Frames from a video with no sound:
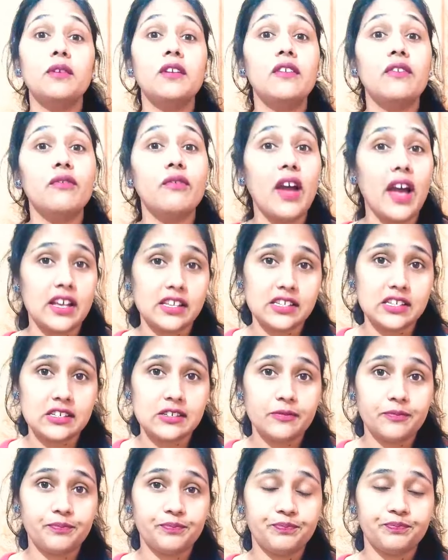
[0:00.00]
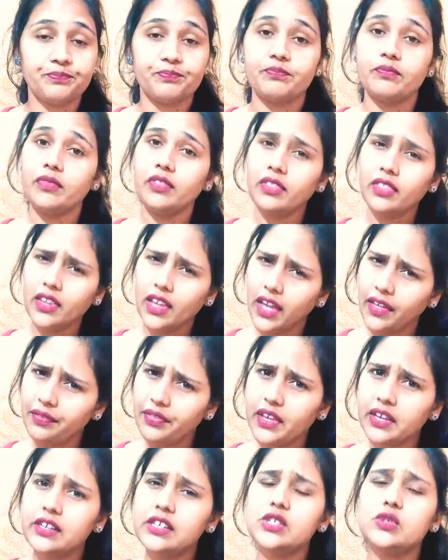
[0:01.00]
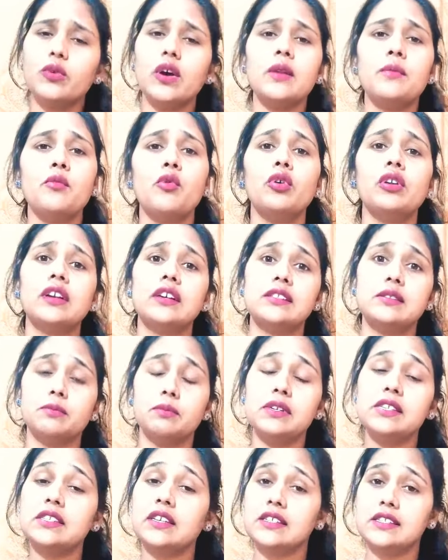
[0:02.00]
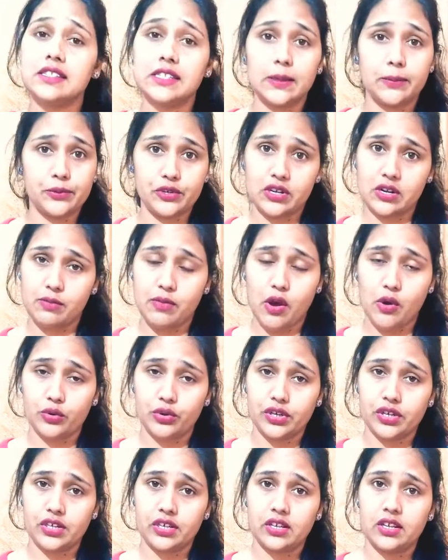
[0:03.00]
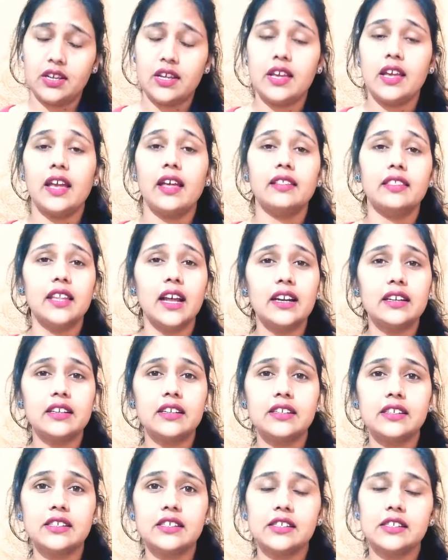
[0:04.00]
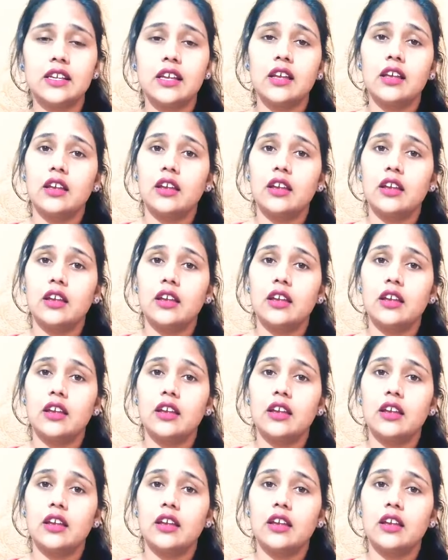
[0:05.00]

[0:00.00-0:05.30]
be fast. And there is one more misconception about it, and that is,